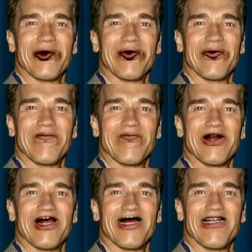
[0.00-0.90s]

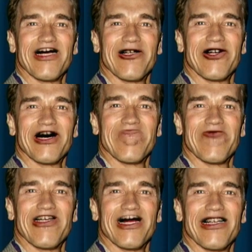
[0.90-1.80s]
And I dropped it
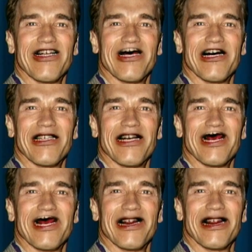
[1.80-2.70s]
on Kerry's
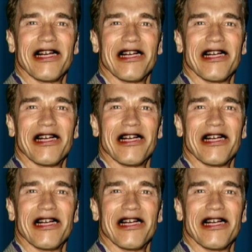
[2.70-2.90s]
head.